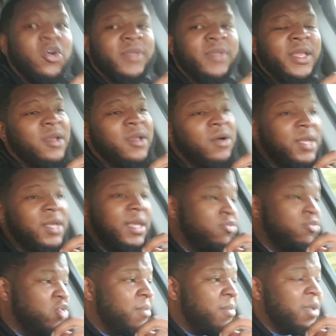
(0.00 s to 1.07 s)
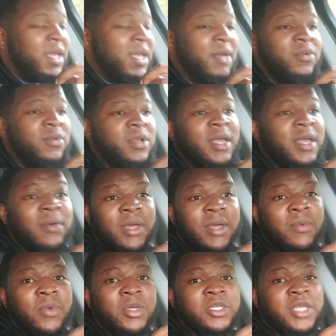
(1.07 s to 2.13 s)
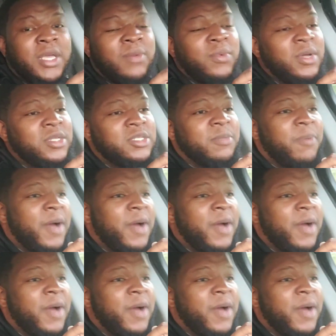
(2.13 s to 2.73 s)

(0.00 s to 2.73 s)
or if they don't keep Drummond, it wouldn't